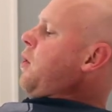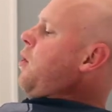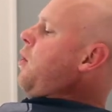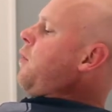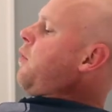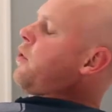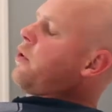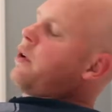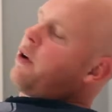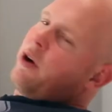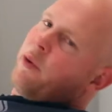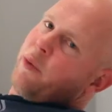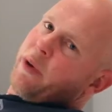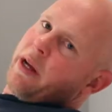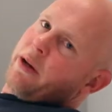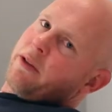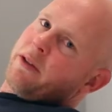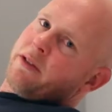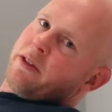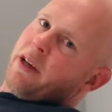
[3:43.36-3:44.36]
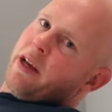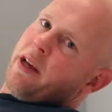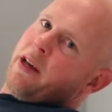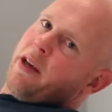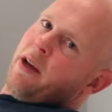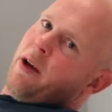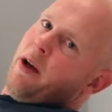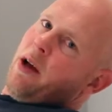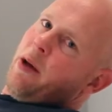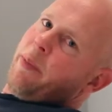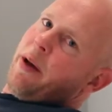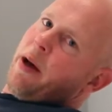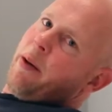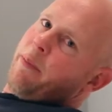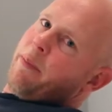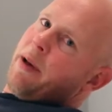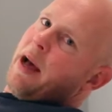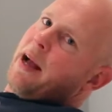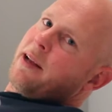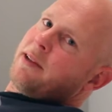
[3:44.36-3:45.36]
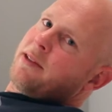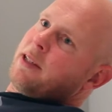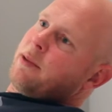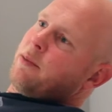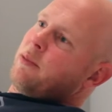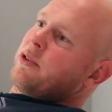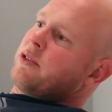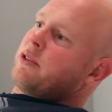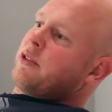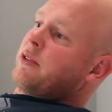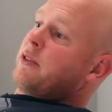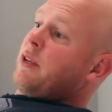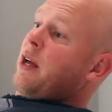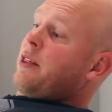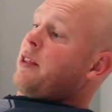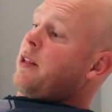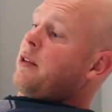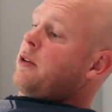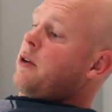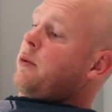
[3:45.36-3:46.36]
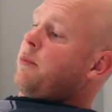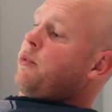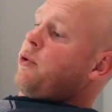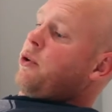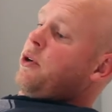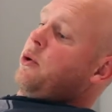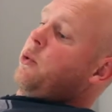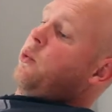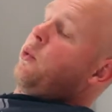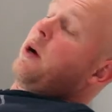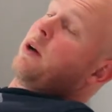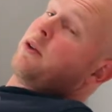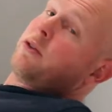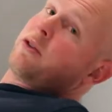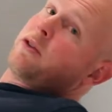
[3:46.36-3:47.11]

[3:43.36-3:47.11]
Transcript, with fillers: overall, what I would say about back sleepers is I think they're pretty well